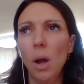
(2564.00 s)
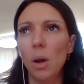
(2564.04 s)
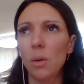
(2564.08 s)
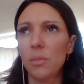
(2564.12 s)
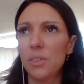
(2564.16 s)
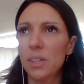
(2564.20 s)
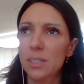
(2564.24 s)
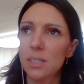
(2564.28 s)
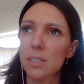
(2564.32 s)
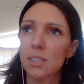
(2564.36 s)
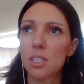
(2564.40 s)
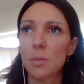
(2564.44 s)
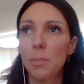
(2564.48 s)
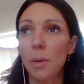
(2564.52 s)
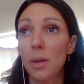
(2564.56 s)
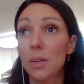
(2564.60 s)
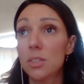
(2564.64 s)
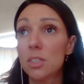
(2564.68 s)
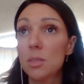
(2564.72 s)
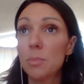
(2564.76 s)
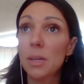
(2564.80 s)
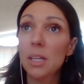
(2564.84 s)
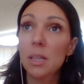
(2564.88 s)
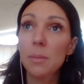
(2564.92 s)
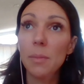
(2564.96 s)
well, this is
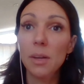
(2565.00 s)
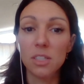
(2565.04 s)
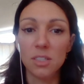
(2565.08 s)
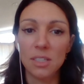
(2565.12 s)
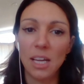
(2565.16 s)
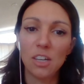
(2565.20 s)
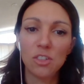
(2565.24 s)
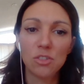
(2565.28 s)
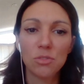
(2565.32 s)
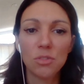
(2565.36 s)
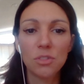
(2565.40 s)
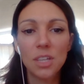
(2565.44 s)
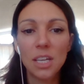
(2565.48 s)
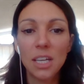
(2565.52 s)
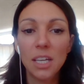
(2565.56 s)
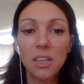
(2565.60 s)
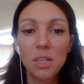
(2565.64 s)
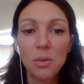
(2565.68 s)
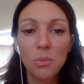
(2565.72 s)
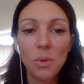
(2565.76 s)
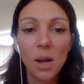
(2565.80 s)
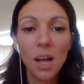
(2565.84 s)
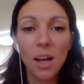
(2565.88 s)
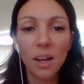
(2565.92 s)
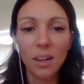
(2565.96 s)
supposed to be the most natural
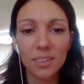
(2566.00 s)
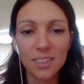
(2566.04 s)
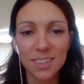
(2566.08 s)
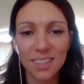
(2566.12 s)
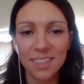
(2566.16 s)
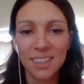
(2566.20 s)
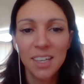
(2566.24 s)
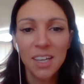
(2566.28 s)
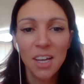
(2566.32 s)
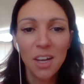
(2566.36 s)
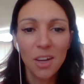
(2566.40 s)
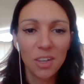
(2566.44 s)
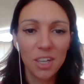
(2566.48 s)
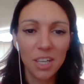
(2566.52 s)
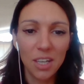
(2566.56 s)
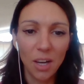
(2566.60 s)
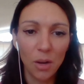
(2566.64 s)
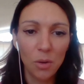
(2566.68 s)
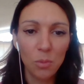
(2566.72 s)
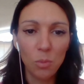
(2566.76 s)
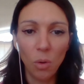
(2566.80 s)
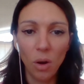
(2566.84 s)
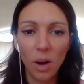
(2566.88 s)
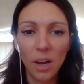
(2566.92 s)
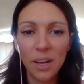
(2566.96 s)
thing in the world. And,
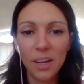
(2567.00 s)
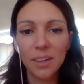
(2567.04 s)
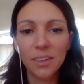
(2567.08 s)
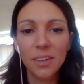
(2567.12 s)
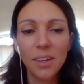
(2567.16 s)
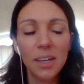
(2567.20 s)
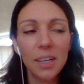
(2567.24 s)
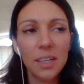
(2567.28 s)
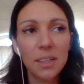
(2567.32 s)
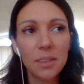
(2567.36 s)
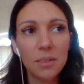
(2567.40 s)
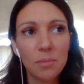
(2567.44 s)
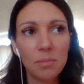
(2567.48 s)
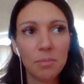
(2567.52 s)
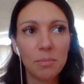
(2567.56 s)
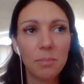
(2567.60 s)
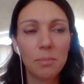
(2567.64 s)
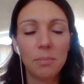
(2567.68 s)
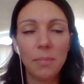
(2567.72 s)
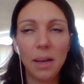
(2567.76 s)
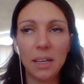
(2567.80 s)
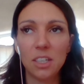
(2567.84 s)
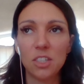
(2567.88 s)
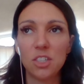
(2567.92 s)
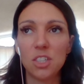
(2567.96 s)
you know, why aren't I
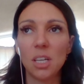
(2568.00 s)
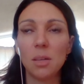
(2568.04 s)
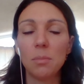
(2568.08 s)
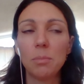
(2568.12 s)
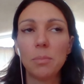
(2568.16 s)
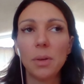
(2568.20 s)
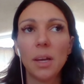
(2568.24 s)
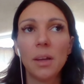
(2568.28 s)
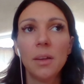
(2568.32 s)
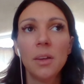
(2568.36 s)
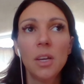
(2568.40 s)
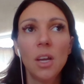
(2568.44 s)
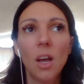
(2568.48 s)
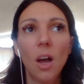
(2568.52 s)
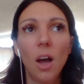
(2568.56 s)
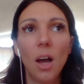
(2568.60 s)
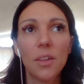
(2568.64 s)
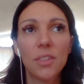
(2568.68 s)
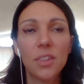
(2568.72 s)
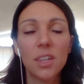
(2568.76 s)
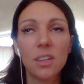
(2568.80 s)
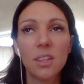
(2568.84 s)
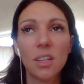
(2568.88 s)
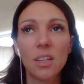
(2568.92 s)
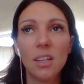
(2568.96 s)
managing? But
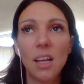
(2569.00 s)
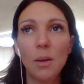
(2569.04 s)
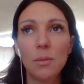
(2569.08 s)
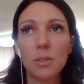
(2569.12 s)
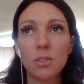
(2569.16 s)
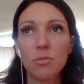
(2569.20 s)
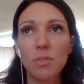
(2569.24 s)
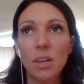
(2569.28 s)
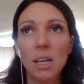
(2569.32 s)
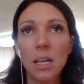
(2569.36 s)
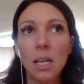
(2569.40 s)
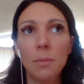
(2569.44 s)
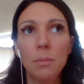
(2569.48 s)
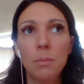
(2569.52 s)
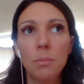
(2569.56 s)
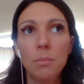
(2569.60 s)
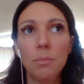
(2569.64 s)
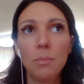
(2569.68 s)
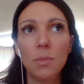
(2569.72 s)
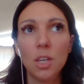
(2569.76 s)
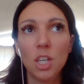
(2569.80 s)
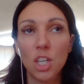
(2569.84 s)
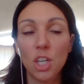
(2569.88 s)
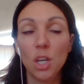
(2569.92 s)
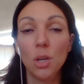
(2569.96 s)
I think that that was really
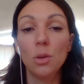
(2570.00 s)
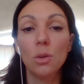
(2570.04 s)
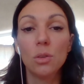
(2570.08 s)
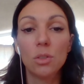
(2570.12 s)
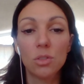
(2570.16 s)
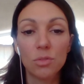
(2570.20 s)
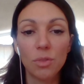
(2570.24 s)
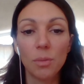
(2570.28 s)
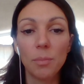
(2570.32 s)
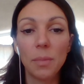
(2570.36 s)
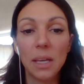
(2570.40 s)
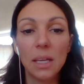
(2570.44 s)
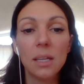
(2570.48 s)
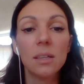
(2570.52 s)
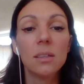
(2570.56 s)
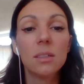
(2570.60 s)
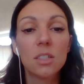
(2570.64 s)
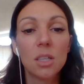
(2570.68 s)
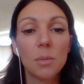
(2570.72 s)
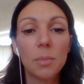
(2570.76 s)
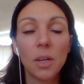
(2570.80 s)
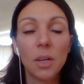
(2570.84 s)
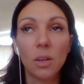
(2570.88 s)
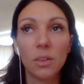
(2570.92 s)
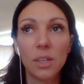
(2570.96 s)
huge for
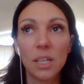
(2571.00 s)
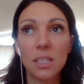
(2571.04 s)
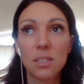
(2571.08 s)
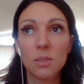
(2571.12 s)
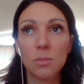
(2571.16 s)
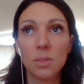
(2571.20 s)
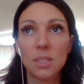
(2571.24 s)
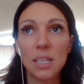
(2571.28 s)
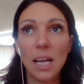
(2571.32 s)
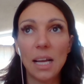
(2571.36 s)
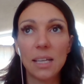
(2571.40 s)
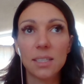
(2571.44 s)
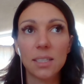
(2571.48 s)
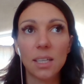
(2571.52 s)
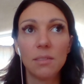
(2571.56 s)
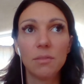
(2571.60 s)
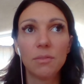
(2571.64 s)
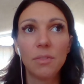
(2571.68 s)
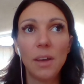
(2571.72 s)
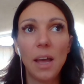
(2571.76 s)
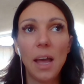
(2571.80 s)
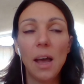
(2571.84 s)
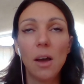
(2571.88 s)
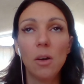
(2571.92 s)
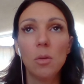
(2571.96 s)
me to be honest was
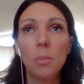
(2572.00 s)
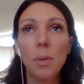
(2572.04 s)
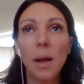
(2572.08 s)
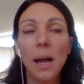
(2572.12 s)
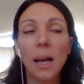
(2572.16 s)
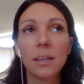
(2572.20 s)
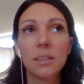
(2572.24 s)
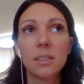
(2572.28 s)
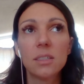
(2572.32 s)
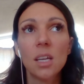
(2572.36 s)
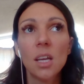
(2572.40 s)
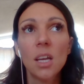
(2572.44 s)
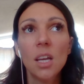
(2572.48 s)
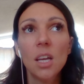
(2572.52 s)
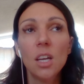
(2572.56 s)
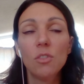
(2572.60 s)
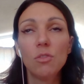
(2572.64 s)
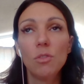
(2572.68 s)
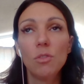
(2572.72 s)
asking for help and